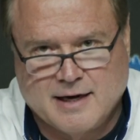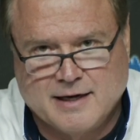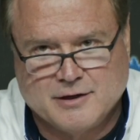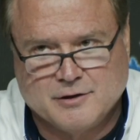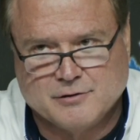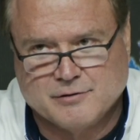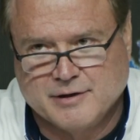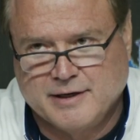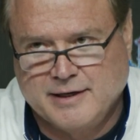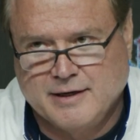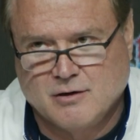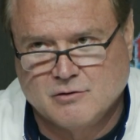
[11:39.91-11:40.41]

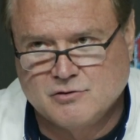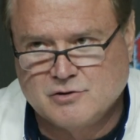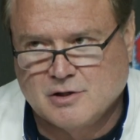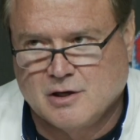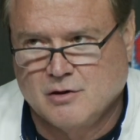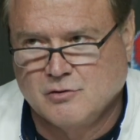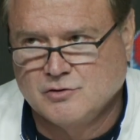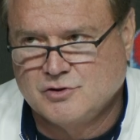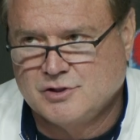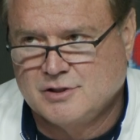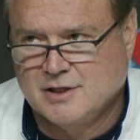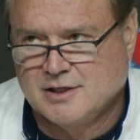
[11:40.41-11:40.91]
agree.
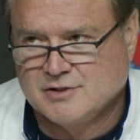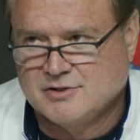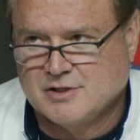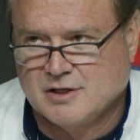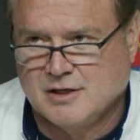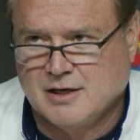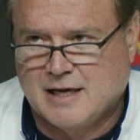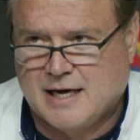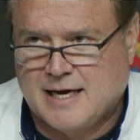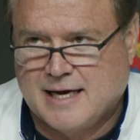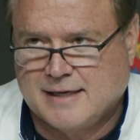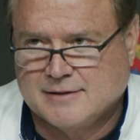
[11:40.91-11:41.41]
Ochai does a
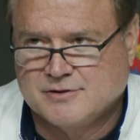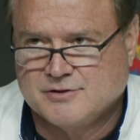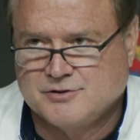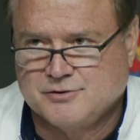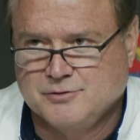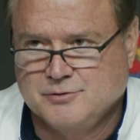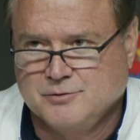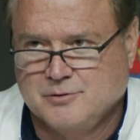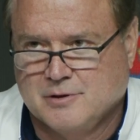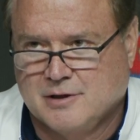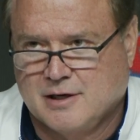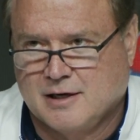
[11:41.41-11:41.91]
lot
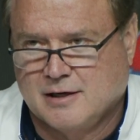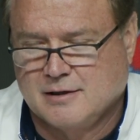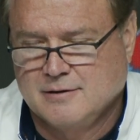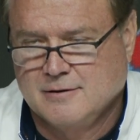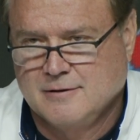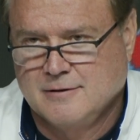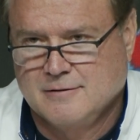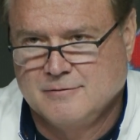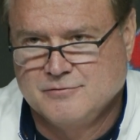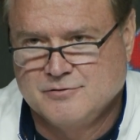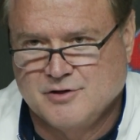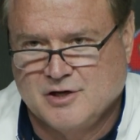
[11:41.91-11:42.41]
to
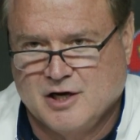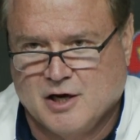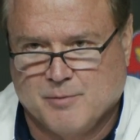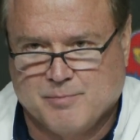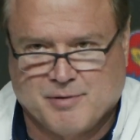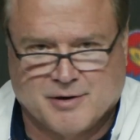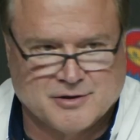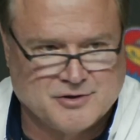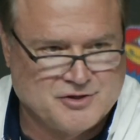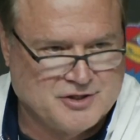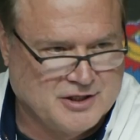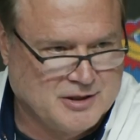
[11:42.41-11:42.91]
help
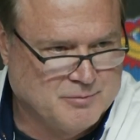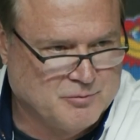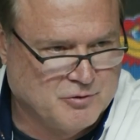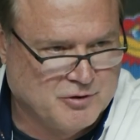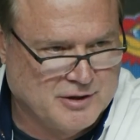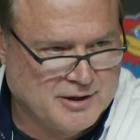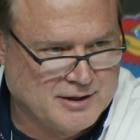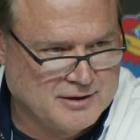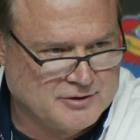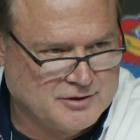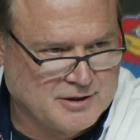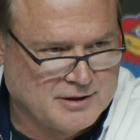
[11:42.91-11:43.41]
our team
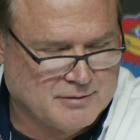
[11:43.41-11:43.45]
win.